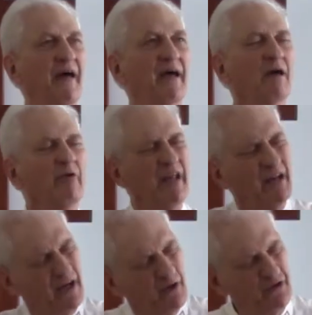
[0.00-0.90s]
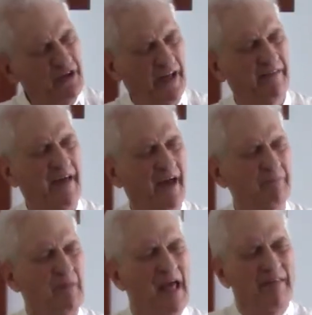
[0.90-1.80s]
that, and we need to understand
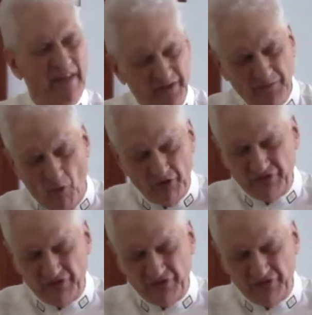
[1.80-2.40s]
that. These four